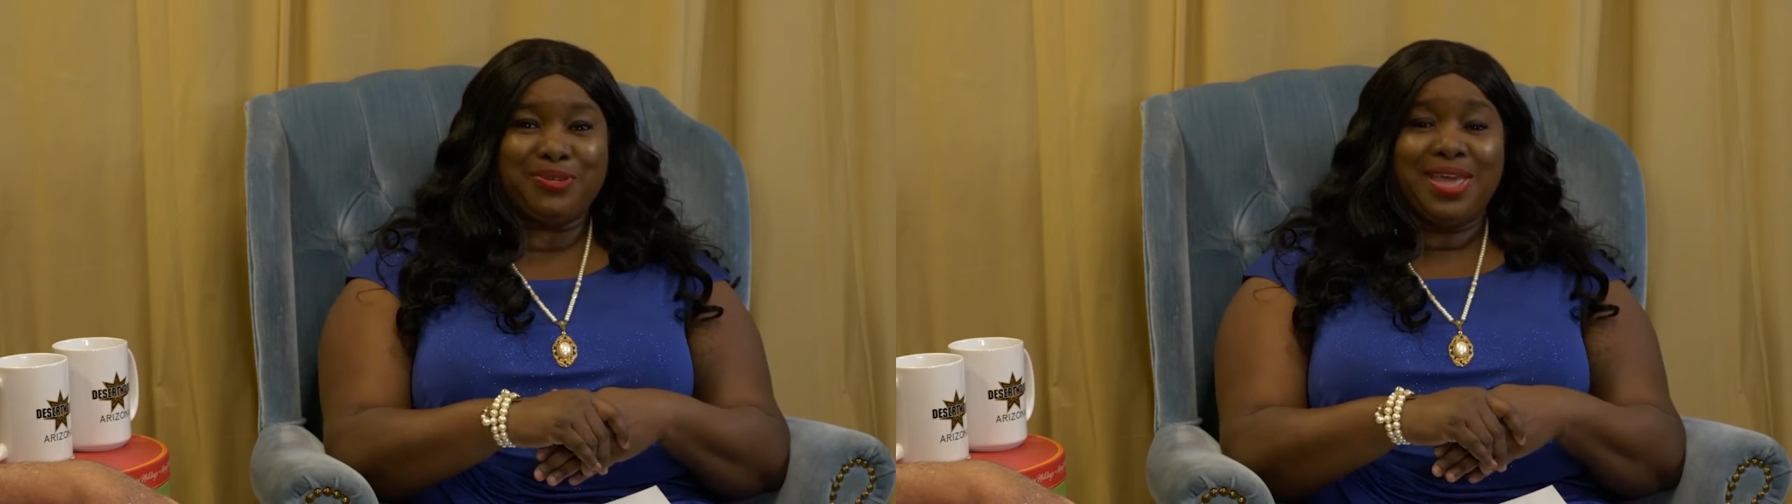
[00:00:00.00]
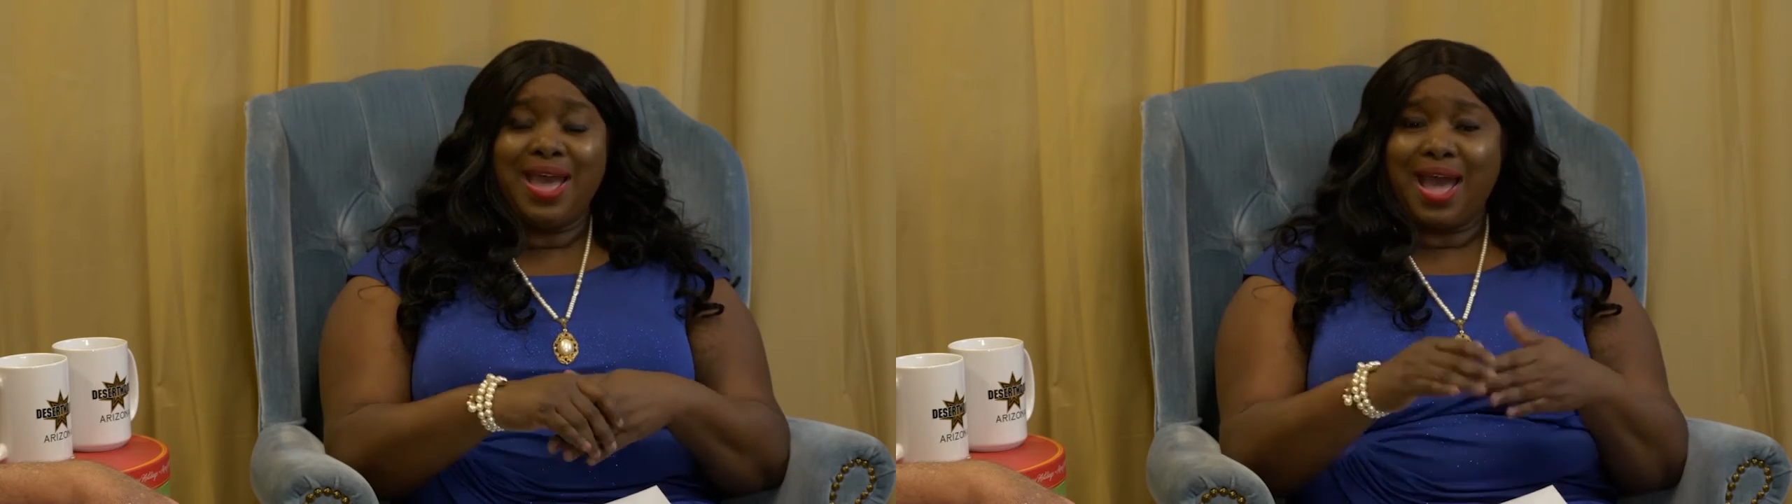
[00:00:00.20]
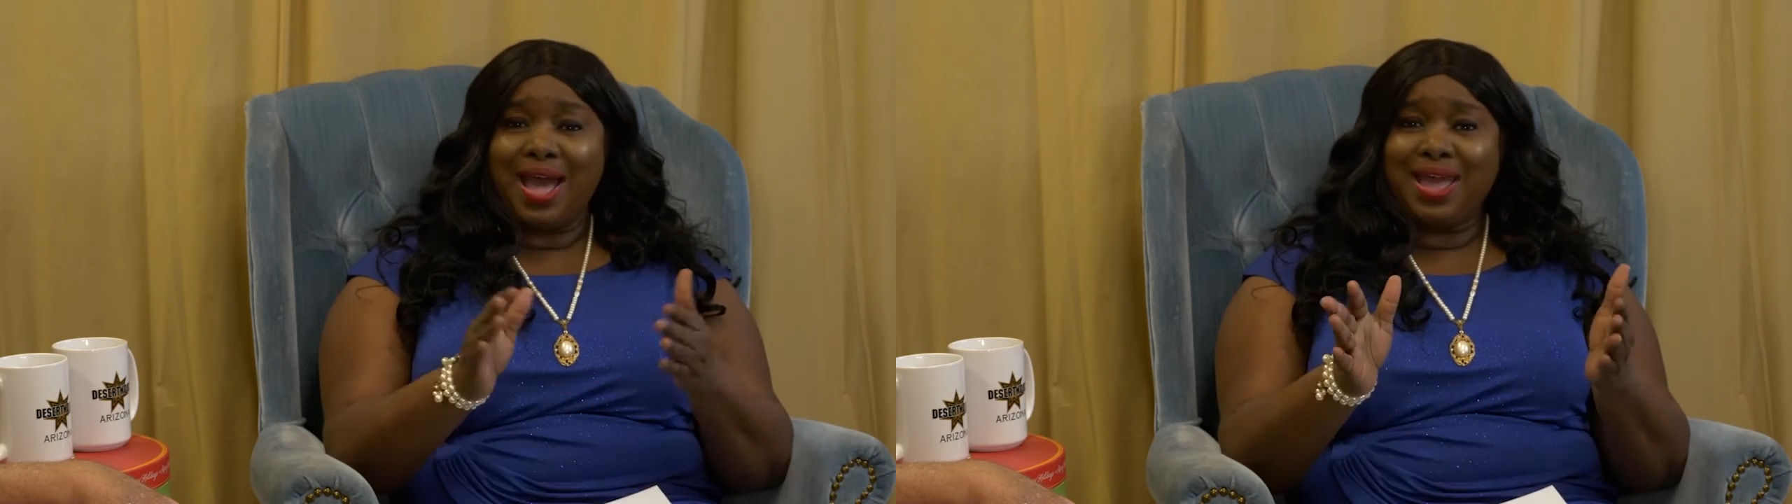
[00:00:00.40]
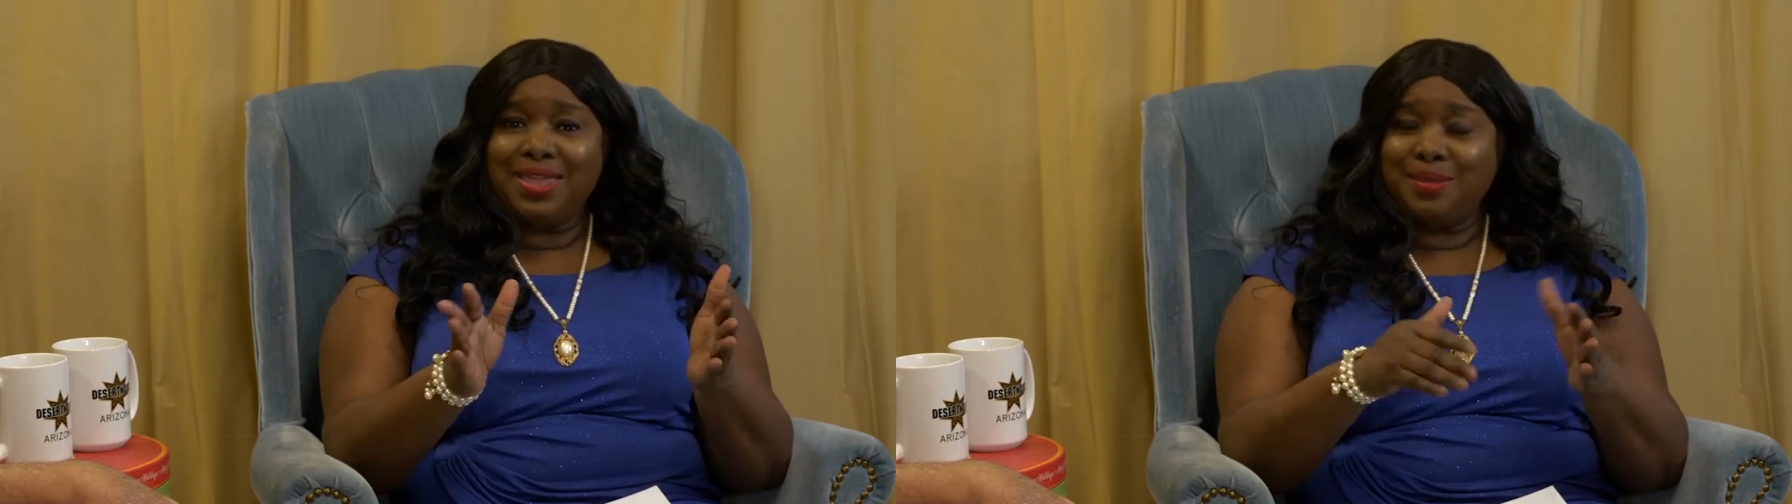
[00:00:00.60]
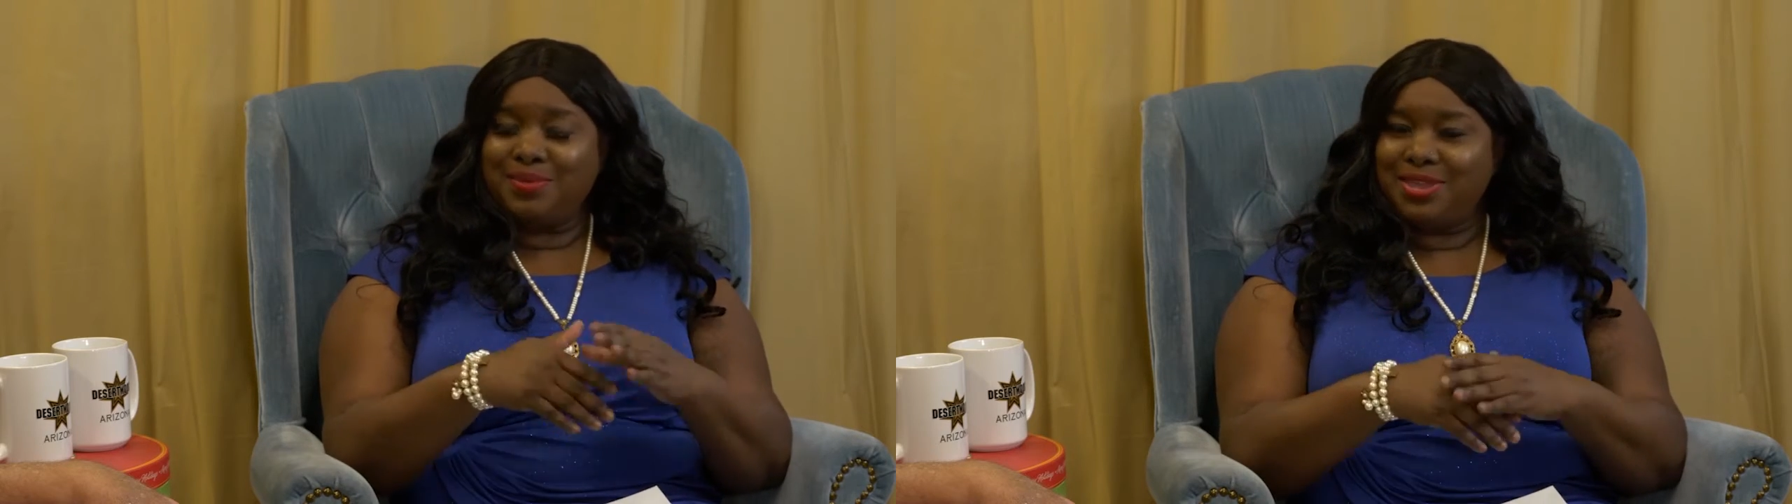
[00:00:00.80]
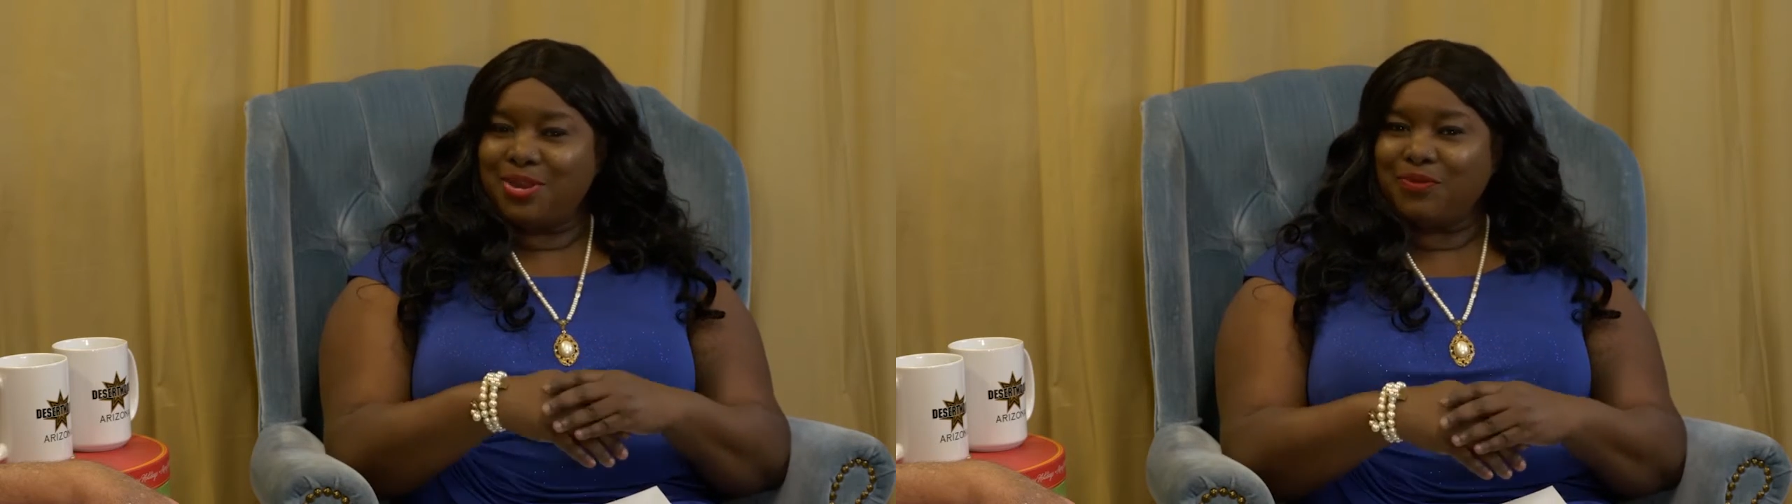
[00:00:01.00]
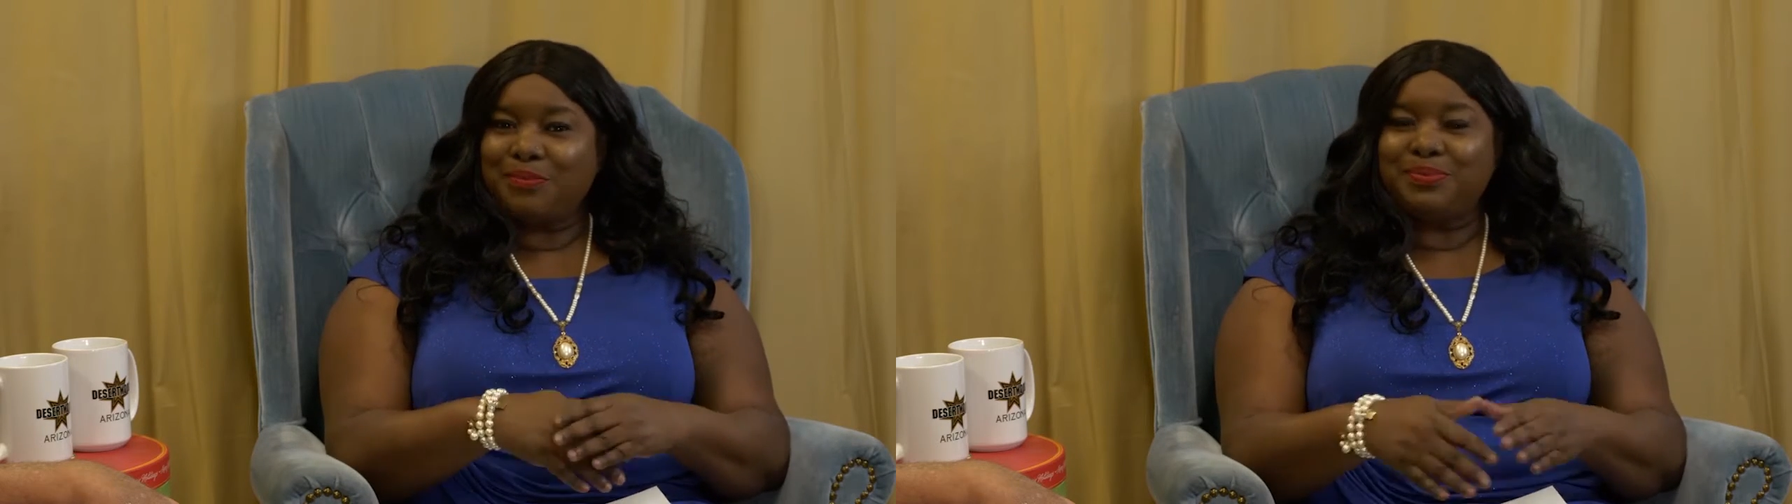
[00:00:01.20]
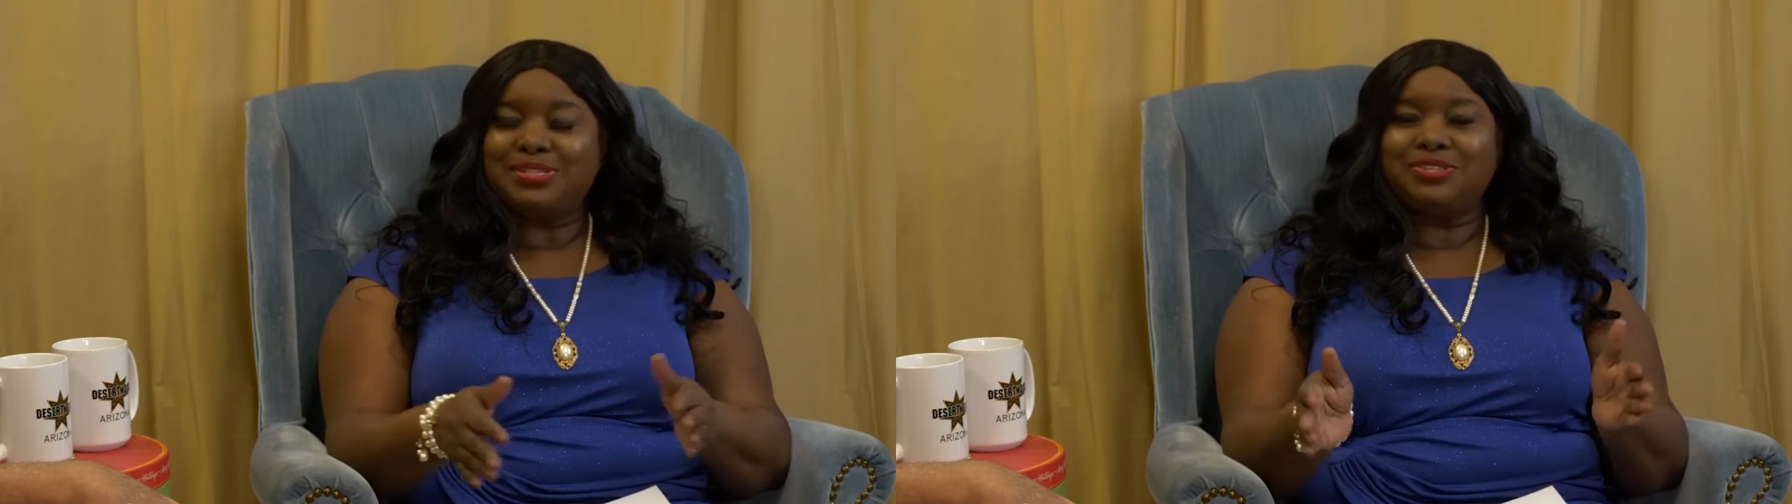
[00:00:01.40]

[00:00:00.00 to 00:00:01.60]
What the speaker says: I am here with Mr.